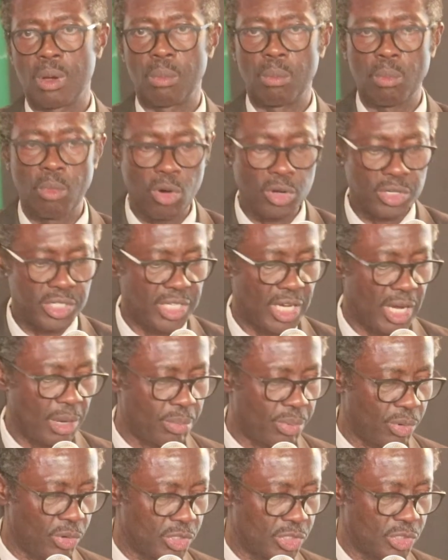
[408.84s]

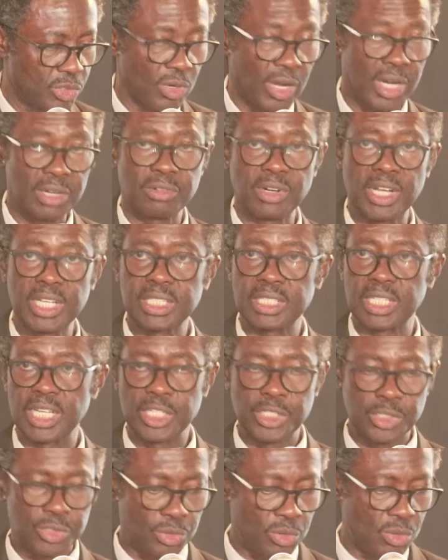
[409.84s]
multi-approach to address the
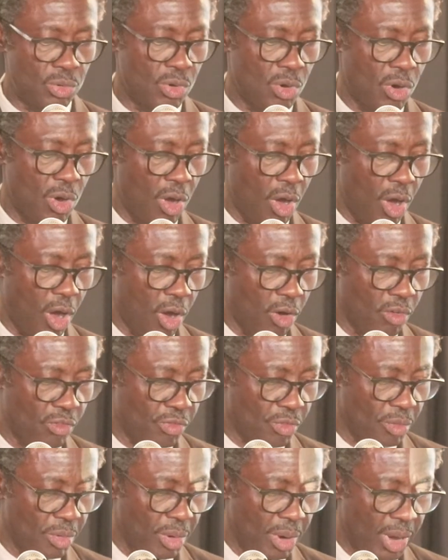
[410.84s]
issue of
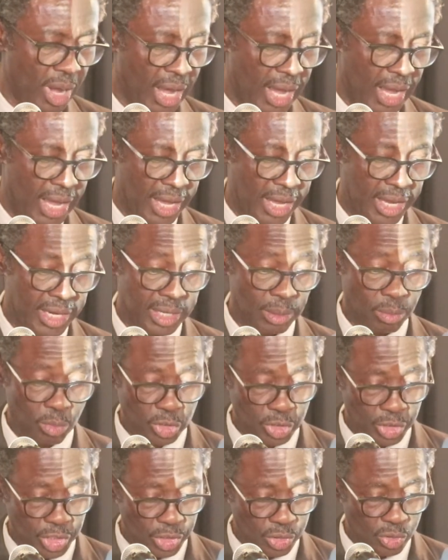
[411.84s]
the
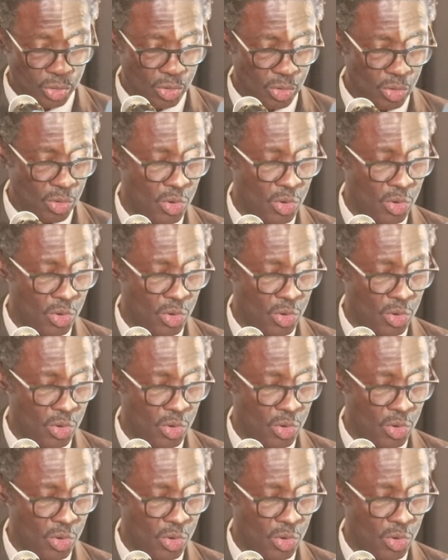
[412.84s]
mosquito